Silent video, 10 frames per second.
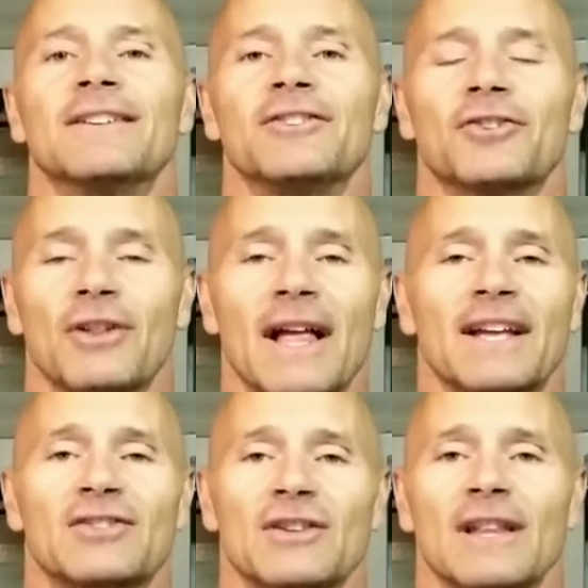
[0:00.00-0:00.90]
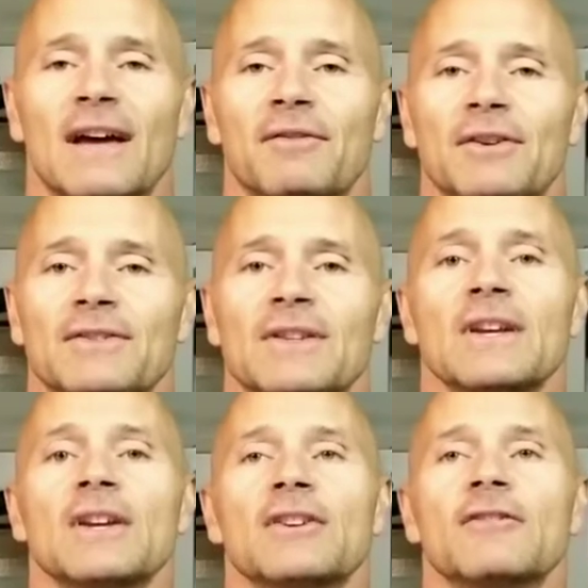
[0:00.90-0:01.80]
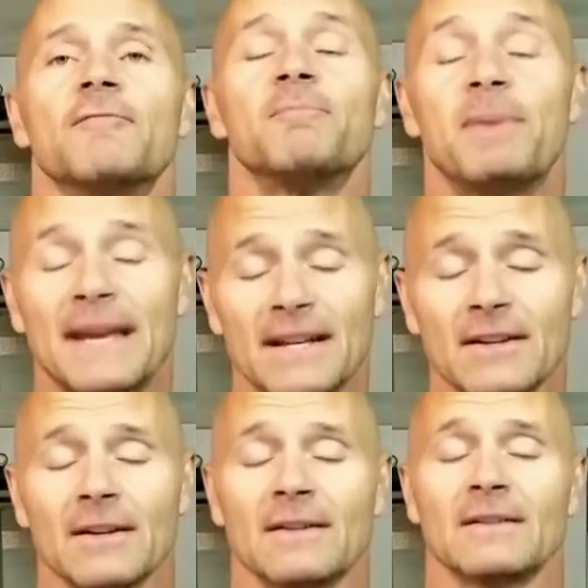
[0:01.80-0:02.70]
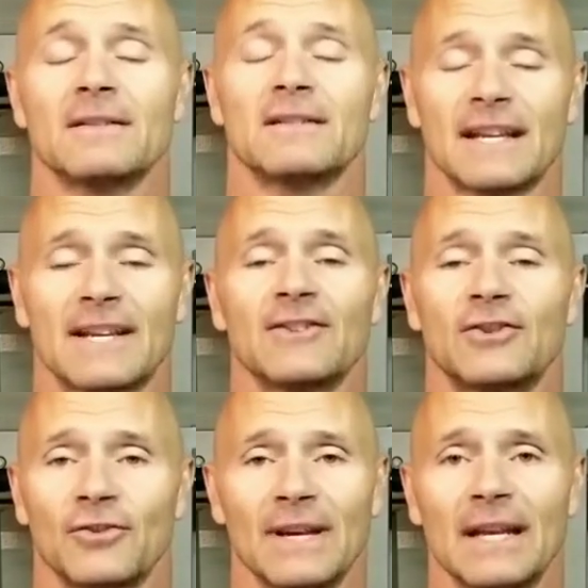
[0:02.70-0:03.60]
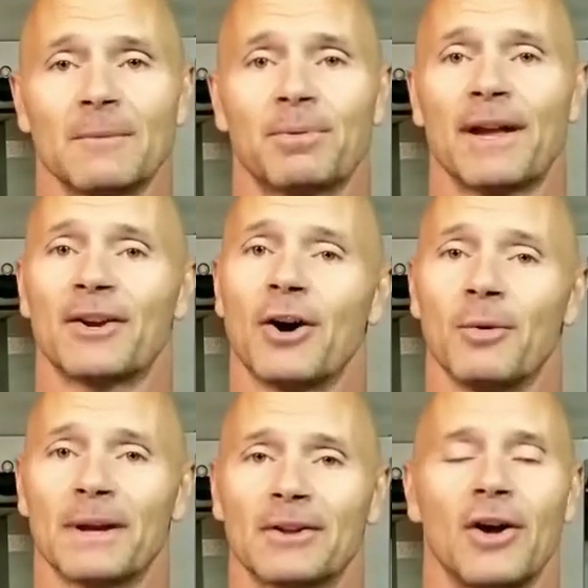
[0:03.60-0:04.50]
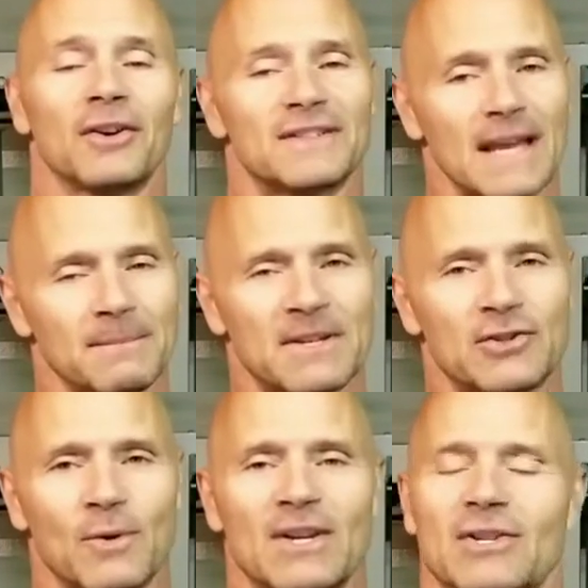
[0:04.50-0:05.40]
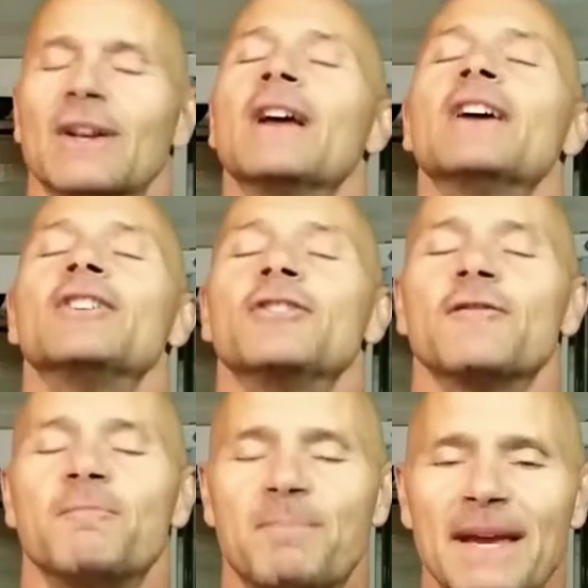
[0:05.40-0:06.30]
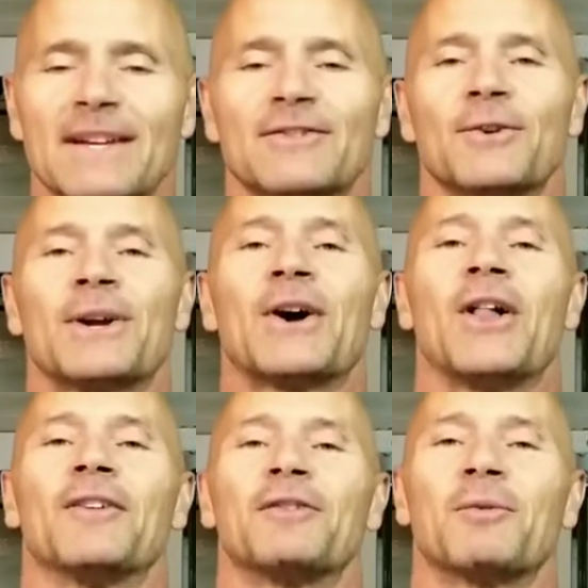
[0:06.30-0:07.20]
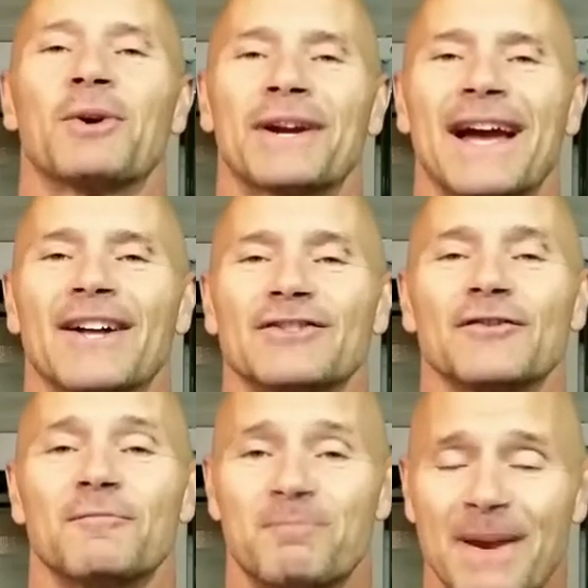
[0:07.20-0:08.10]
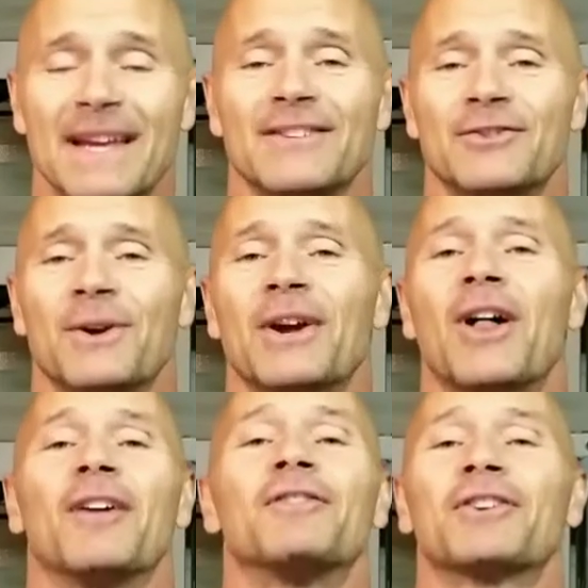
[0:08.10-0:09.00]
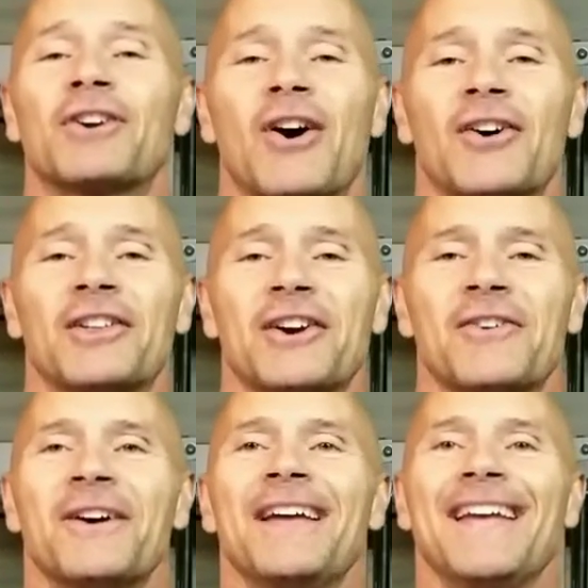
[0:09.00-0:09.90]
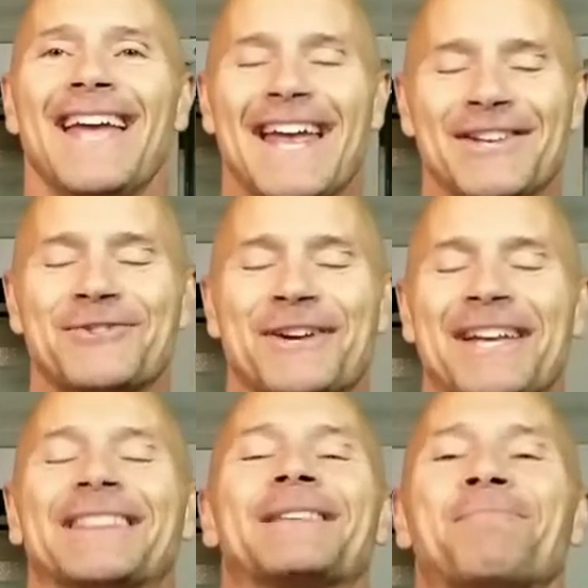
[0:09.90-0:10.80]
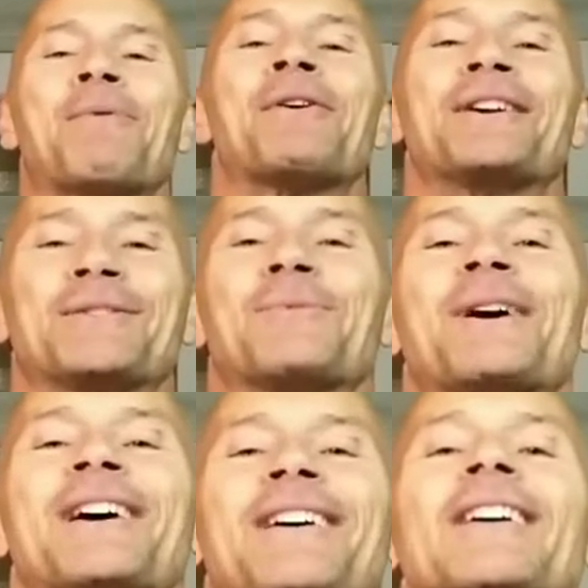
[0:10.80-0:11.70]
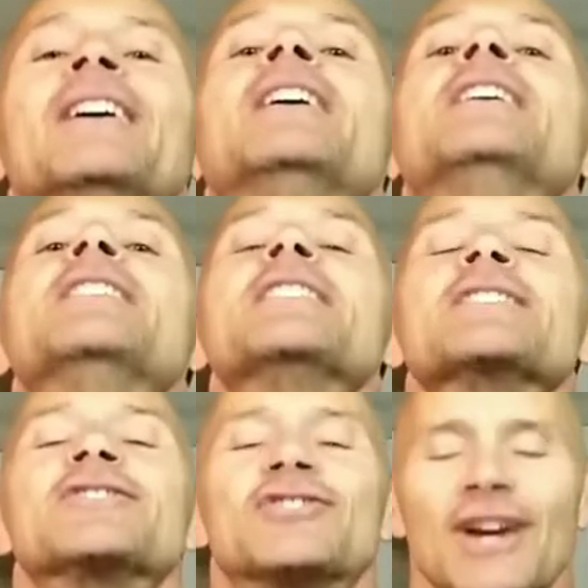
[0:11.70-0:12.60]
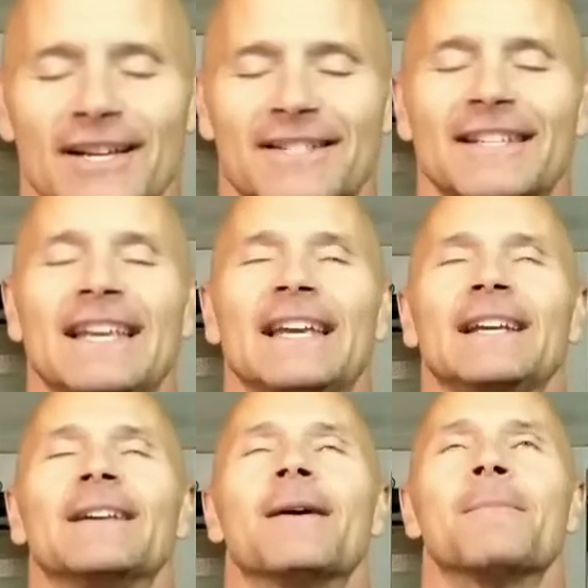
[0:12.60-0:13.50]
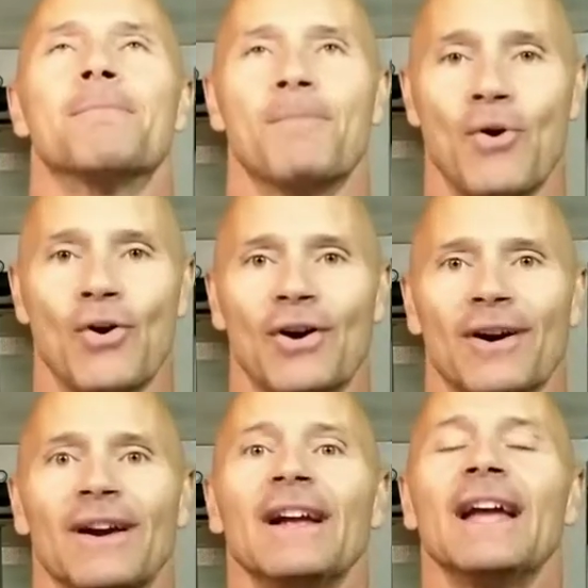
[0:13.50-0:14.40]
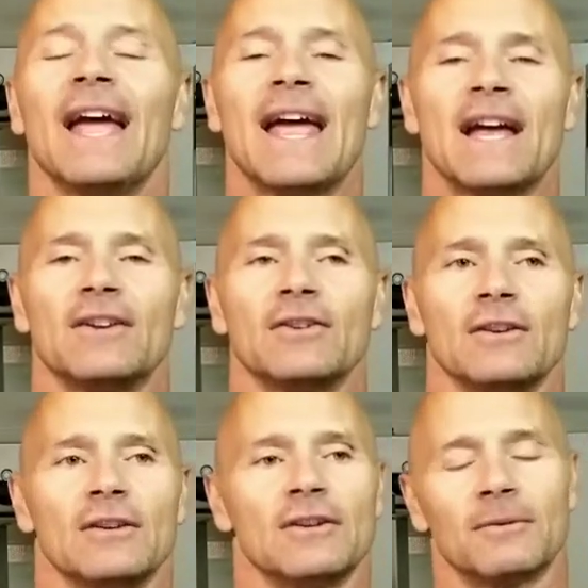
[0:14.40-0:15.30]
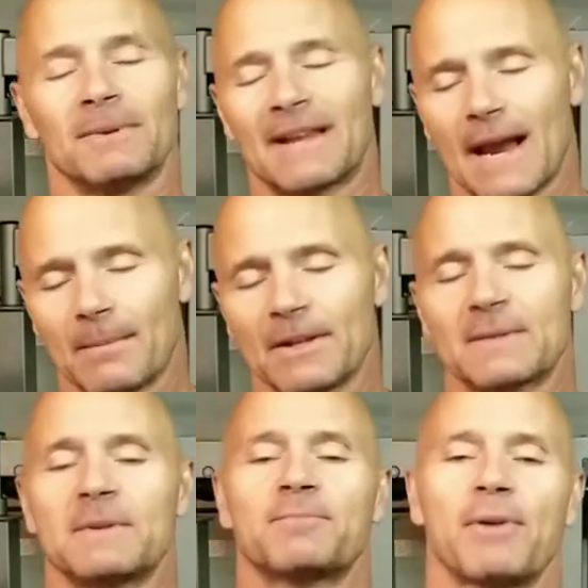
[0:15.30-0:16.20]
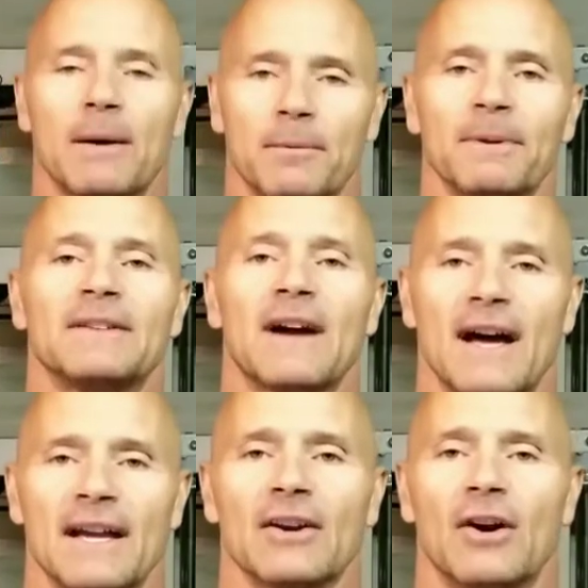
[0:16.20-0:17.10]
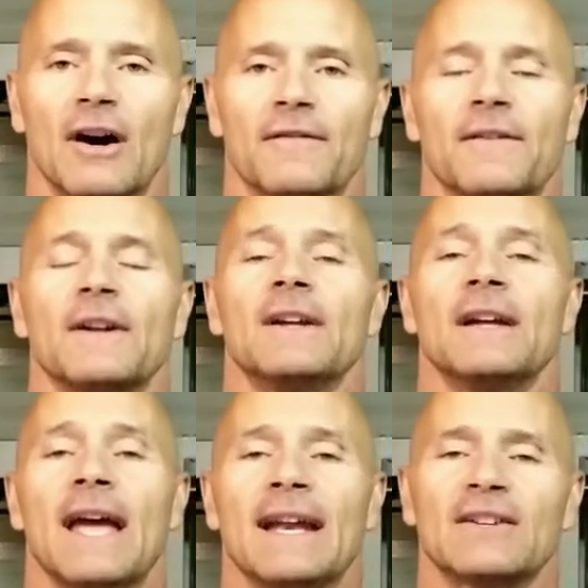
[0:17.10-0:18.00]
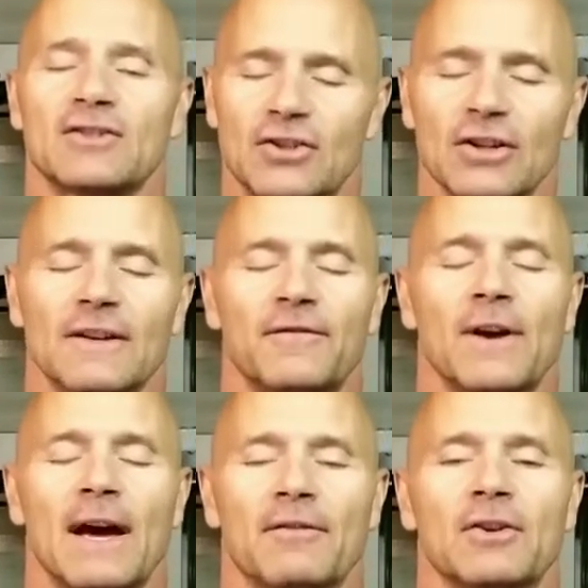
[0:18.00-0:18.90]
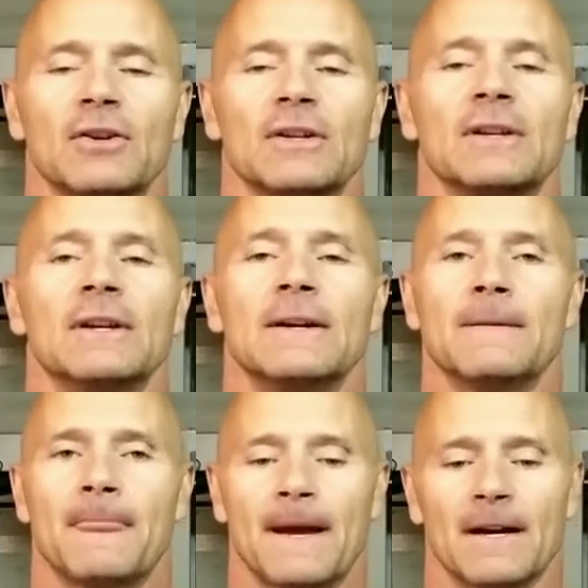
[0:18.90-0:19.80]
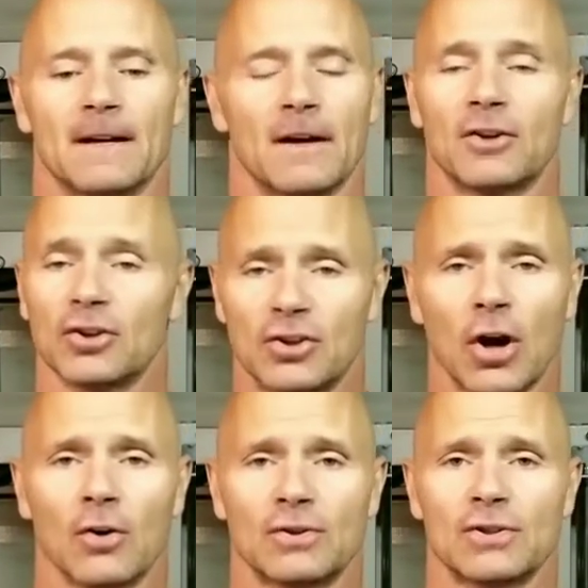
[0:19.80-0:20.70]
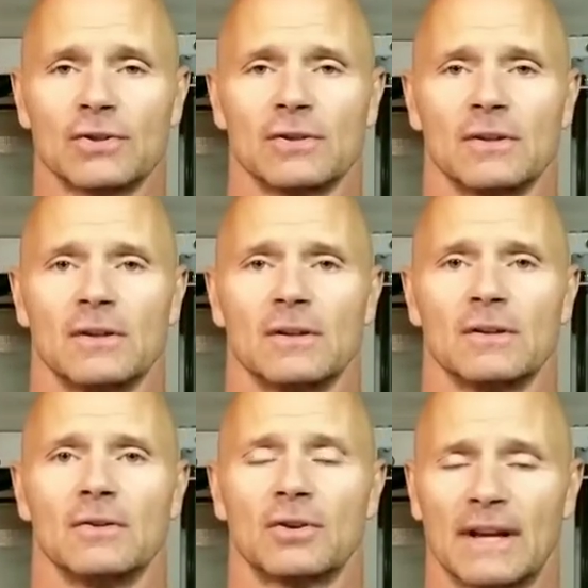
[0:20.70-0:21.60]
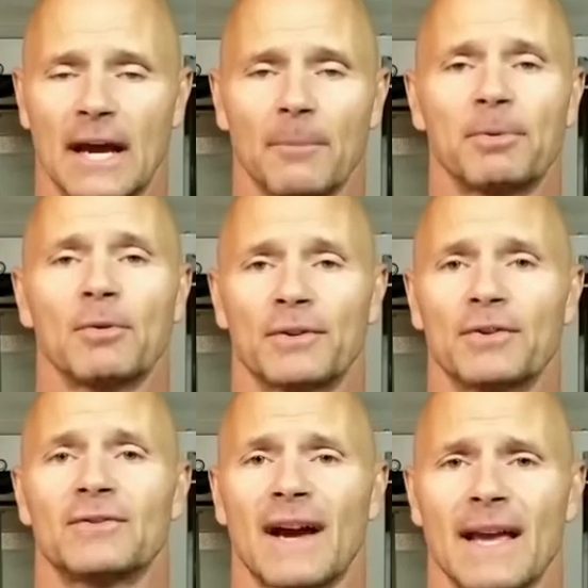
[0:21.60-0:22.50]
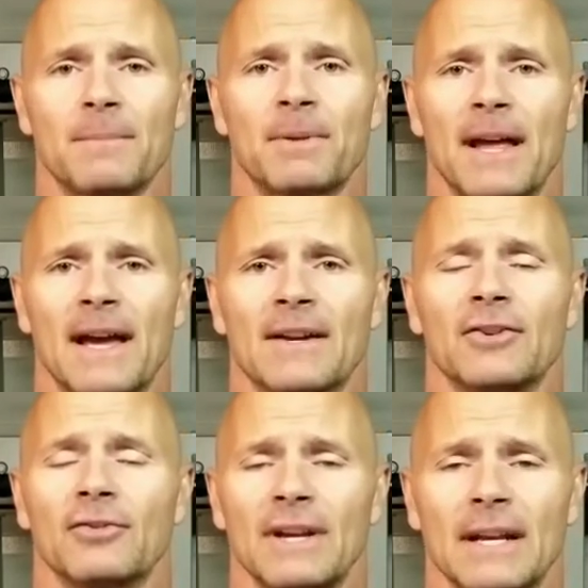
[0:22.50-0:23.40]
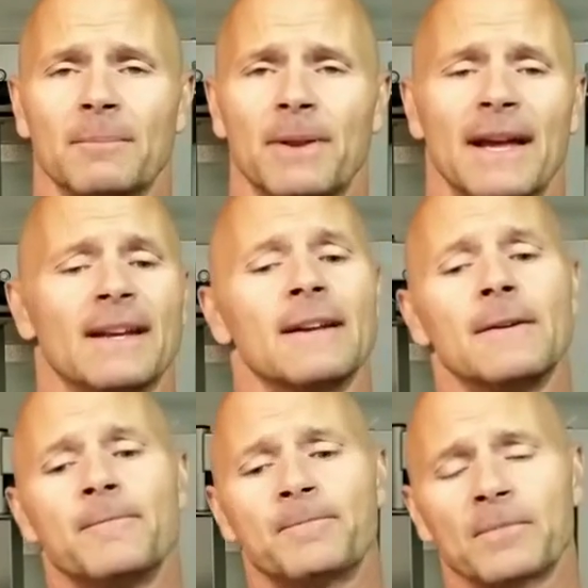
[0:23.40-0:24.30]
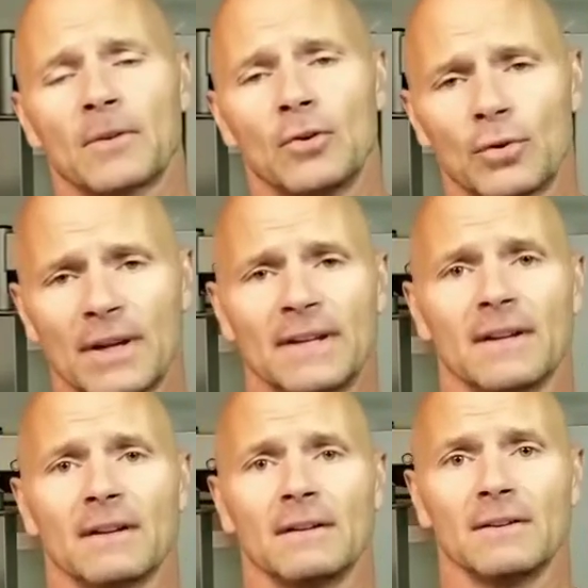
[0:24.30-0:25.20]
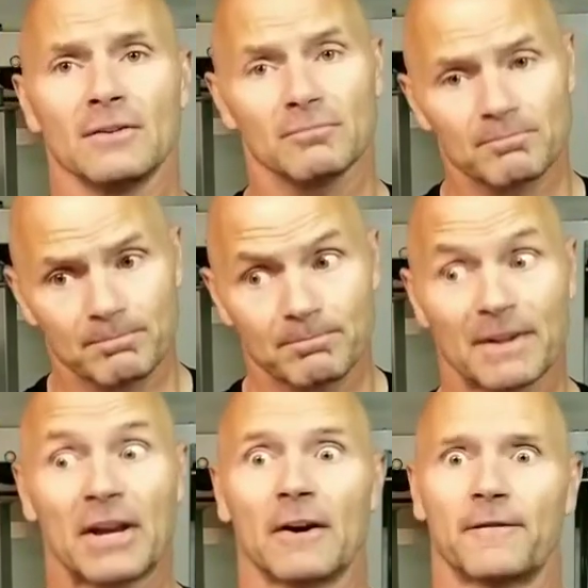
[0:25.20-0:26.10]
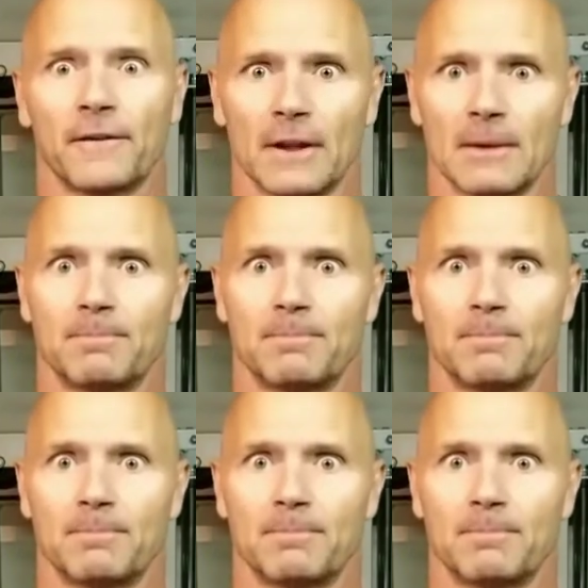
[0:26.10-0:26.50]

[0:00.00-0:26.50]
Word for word: your glycogen levels, you've been sticking to your eating plan all week long, same situation. You've been doing all of your workouts, you've been doing all of your cardio, and you hit the point where you just need more. And your metabolism is probably dying off. And it's good if you have a good, uh, a good coach who can help you with your diet plan or your eating plan, who can carefully